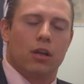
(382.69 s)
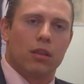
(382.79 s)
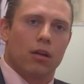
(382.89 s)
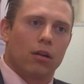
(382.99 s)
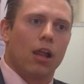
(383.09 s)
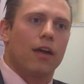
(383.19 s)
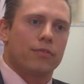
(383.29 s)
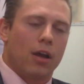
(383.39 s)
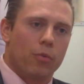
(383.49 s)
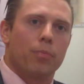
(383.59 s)
in their
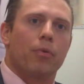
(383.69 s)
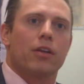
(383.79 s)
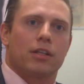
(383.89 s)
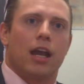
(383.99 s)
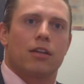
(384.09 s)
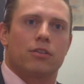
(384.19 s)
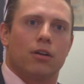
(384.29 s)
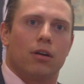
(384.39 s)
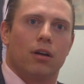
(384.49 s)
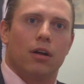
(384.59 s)
lifetime with breast
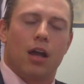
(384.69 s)
cancer.